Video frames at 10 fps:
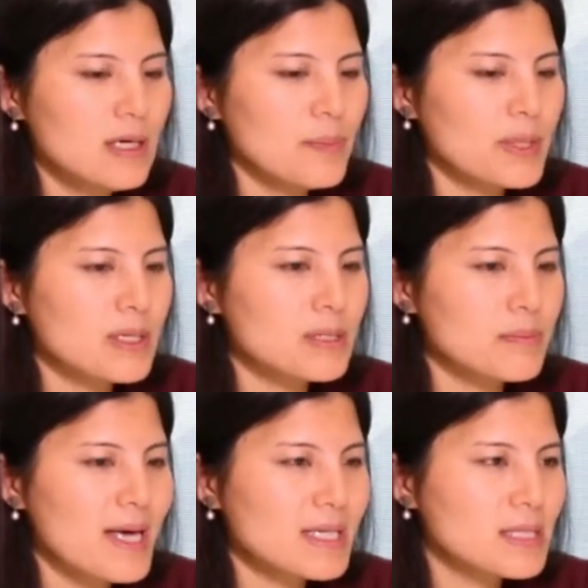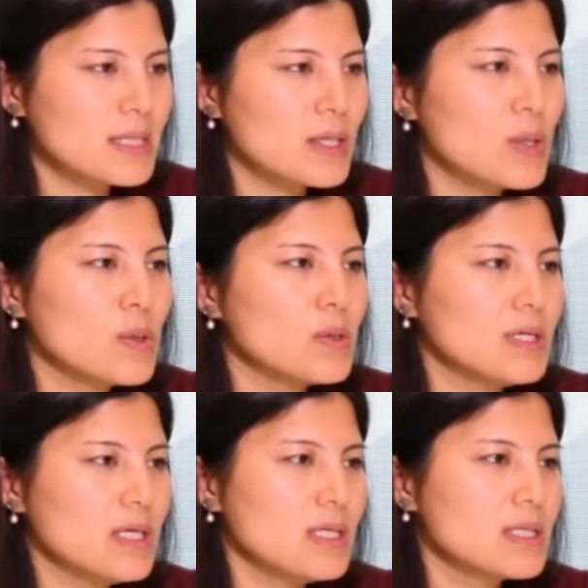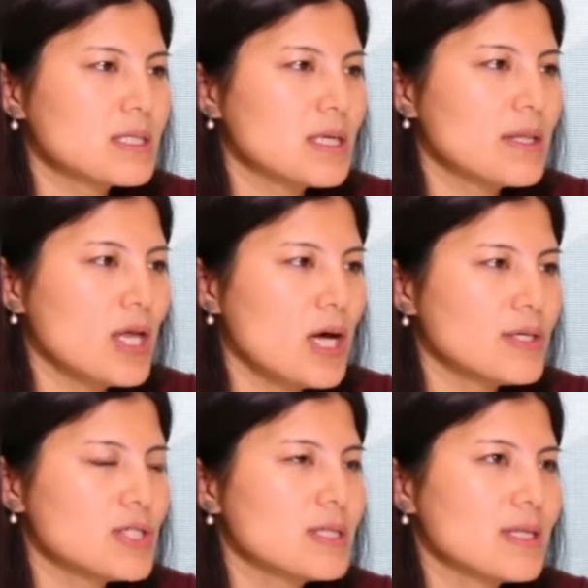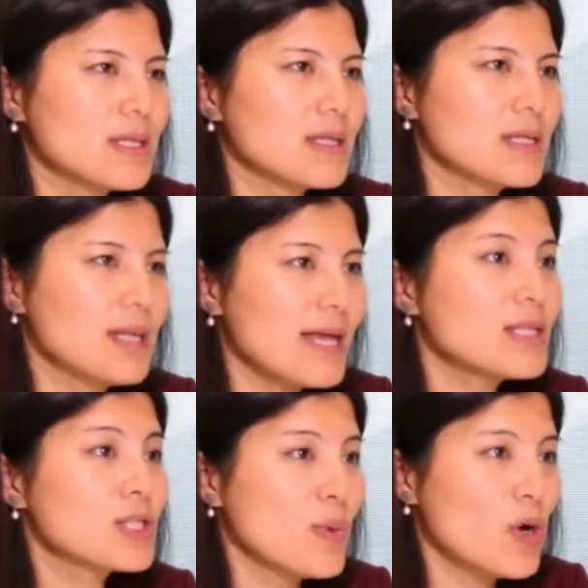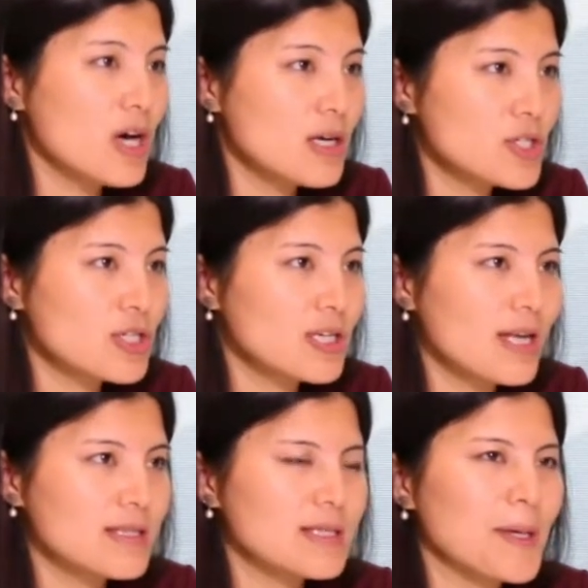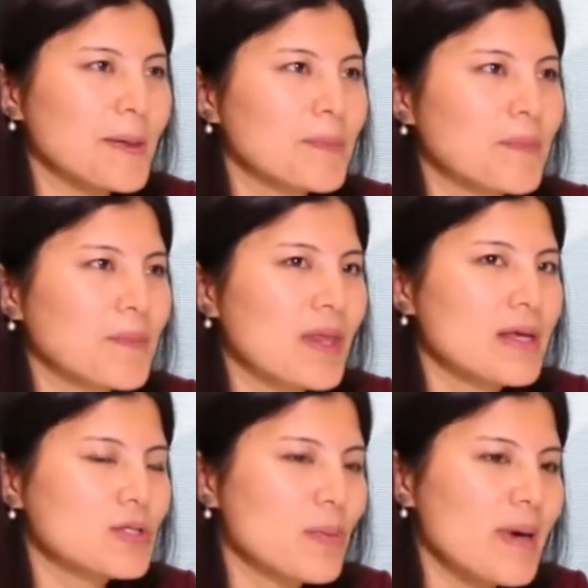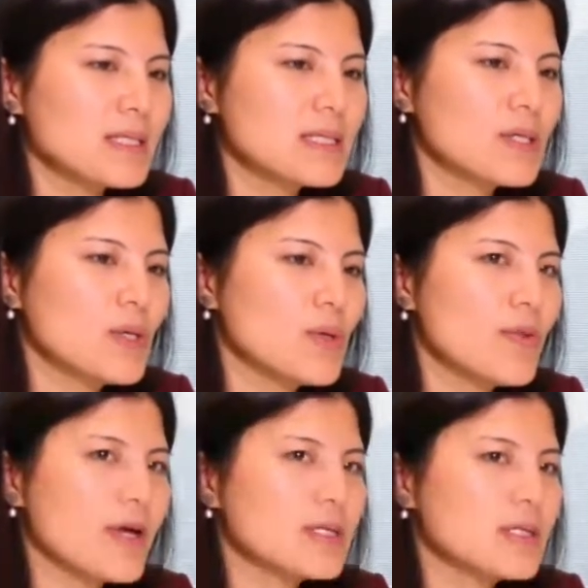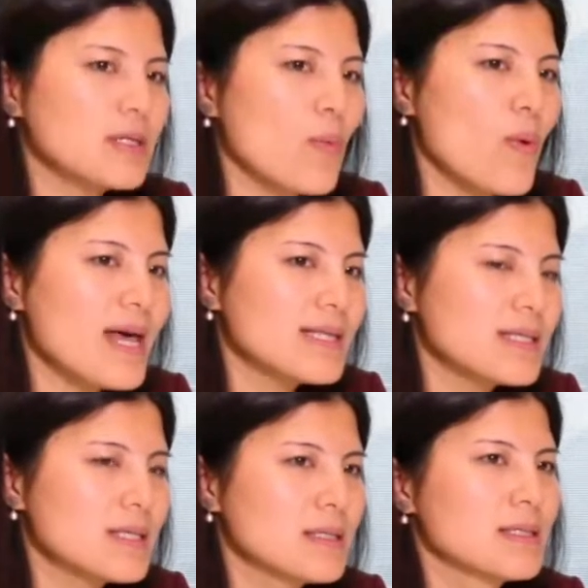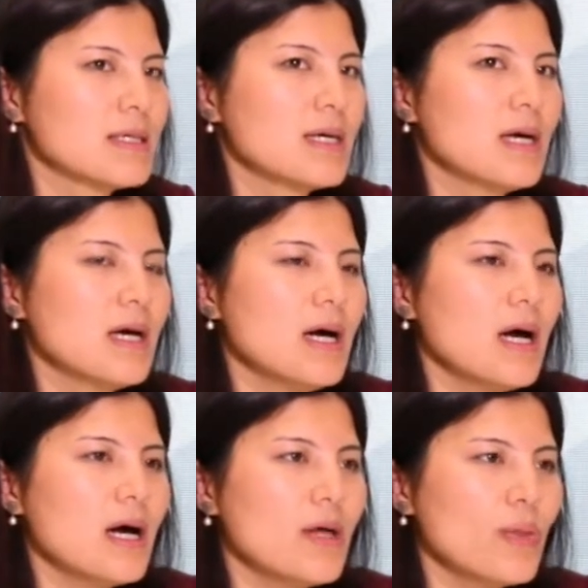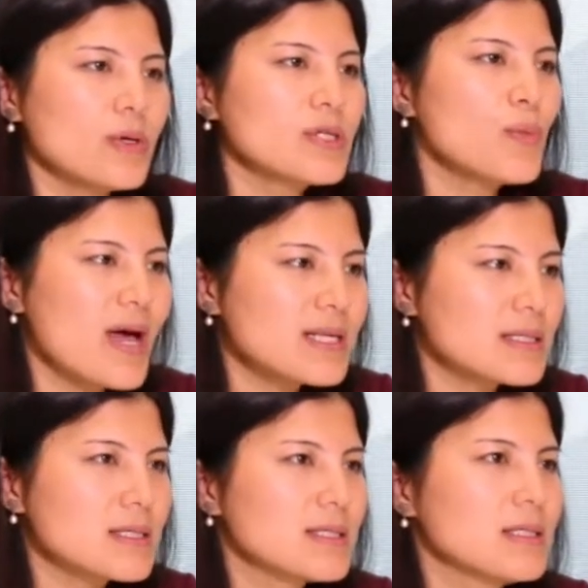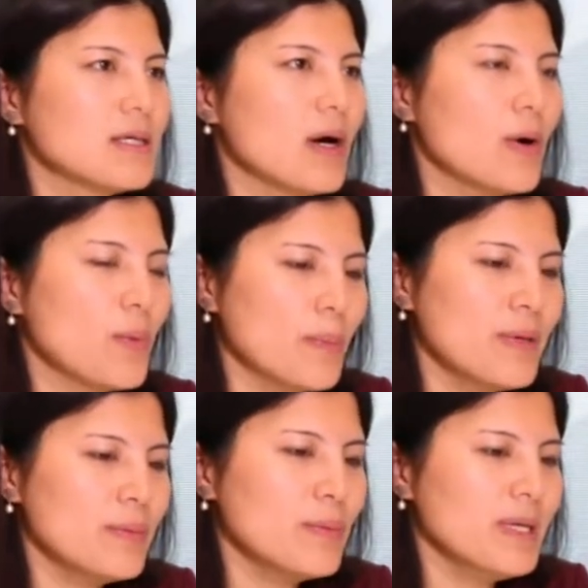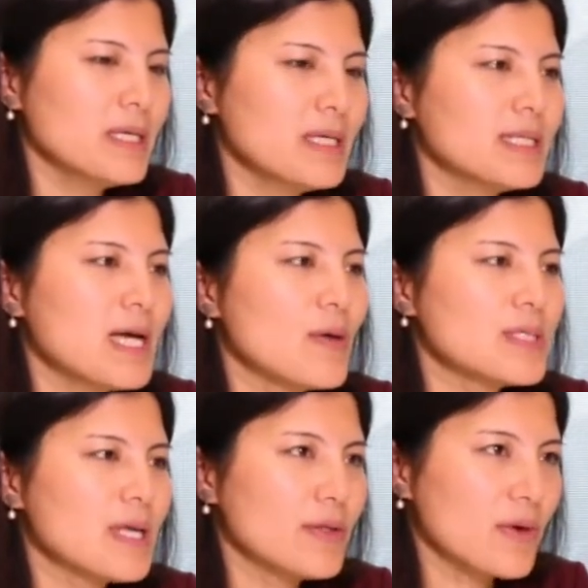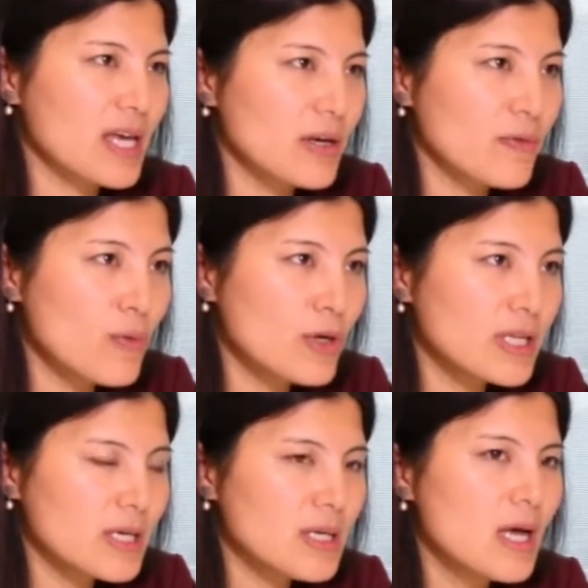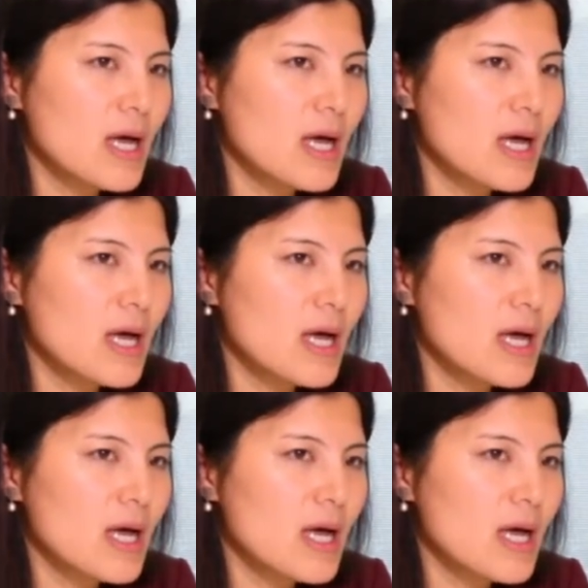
because Mexico it's not that small country, let's say. So Mexico, there's the west, northwest, mainly downside of California,